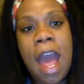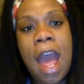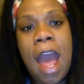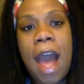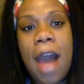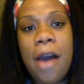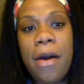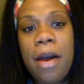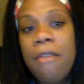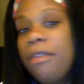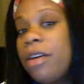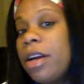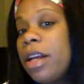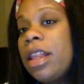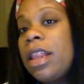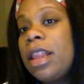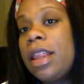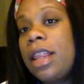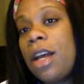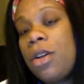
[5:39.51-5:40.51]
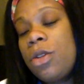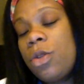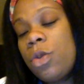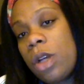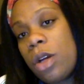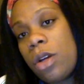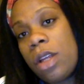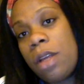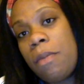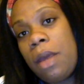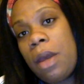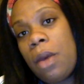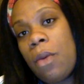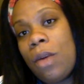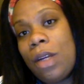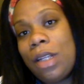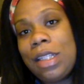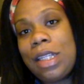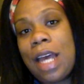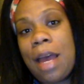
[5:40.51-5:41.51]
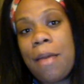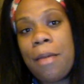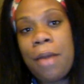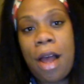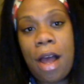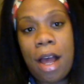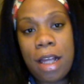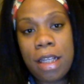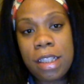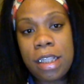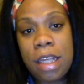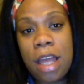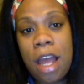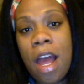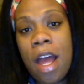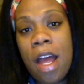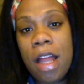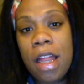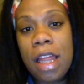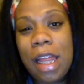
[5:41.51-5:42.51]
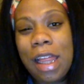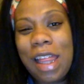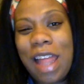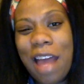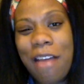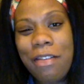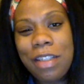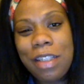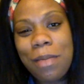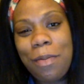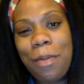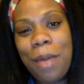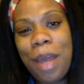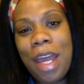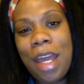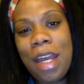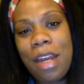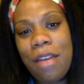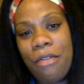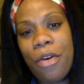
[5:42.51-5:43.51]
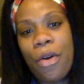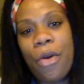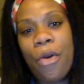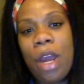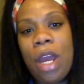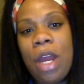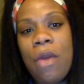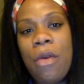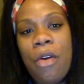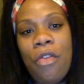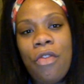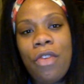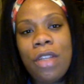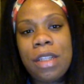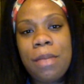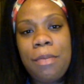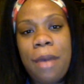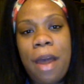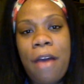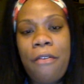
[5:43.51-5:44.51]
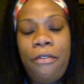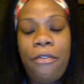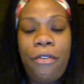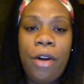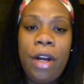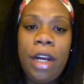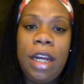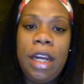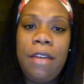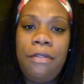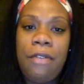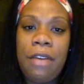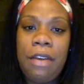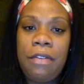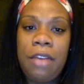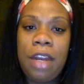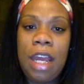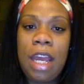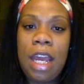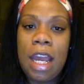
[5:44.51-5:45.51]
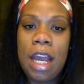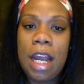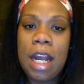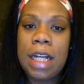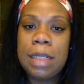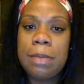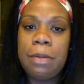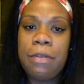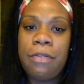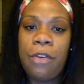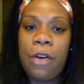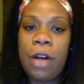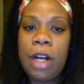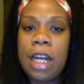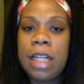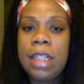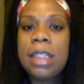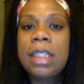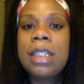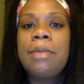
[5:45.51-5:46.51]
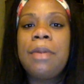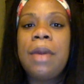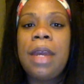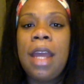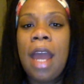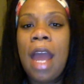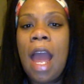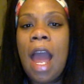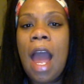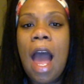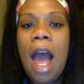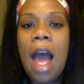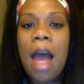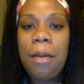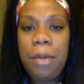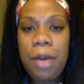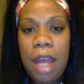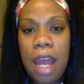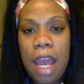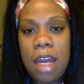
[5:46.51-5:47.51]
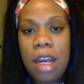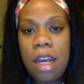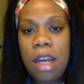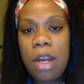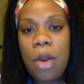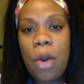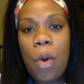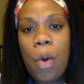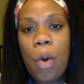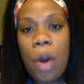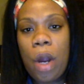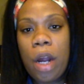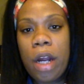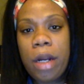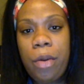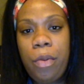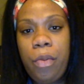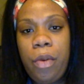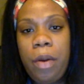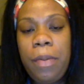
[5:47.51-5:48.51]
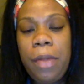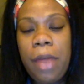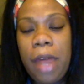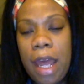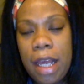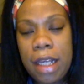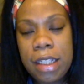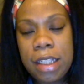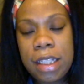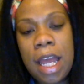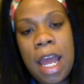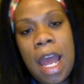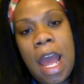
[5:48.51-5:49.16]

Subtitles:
However, those would only be a one-time cost. The lifespan of a green roof is about 40 to 50 years before it needs to be updated or replaced.